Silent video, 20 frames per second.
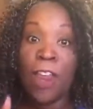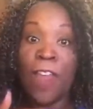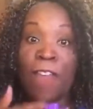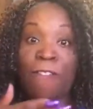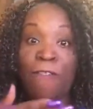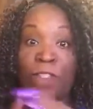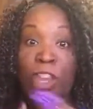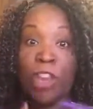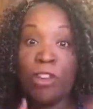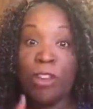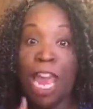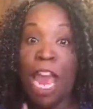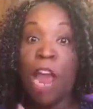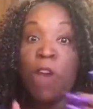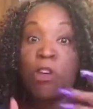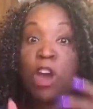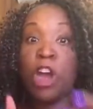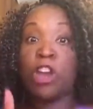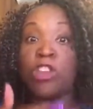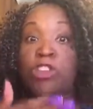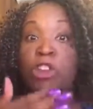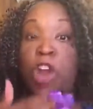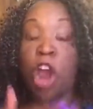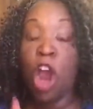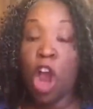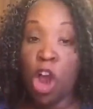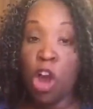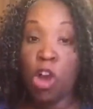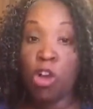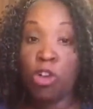it and figure it out on your
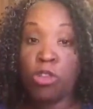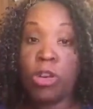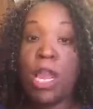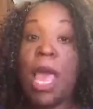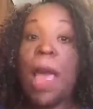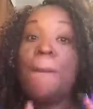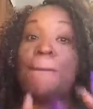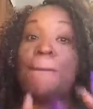own.